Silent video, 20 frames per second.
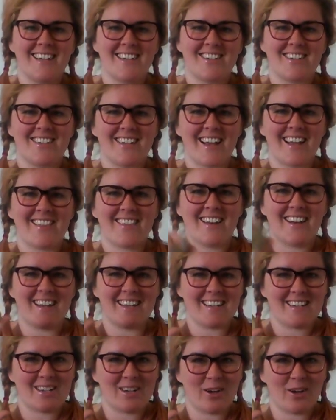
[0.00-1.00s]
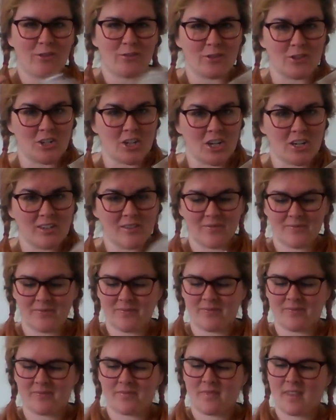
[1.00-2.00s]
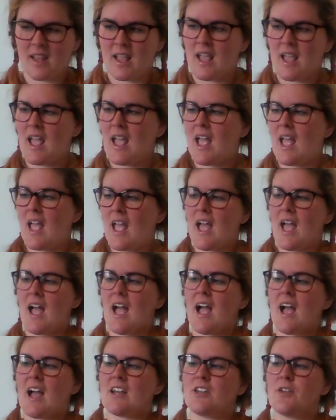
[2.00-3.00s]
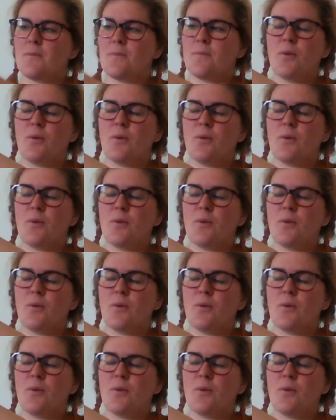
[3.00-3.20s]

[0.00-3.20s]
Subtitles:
You take the lid off your jar and you